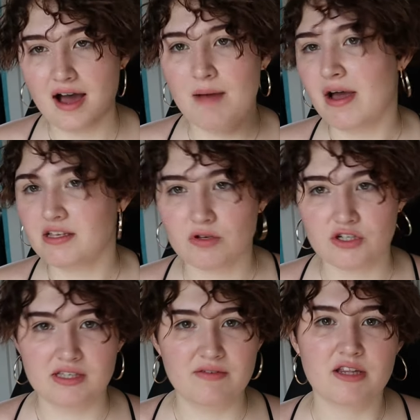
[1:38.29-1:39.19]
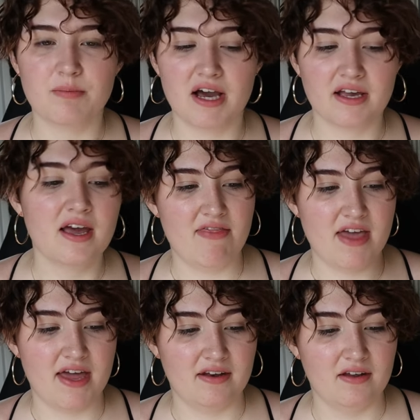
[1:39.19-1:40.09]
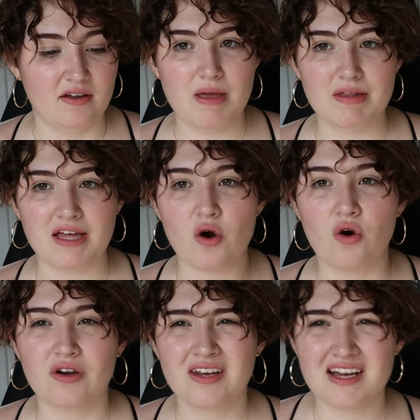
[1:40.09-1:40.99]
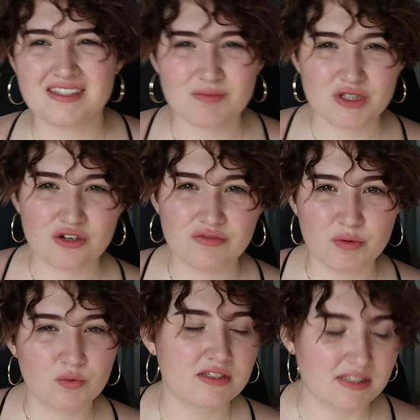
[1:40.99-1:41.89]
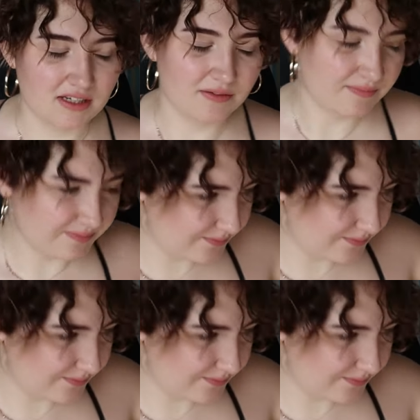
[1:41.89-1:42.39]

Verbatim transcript: I might as well just leave in the bag and then maybe like organize some stuff but we'll see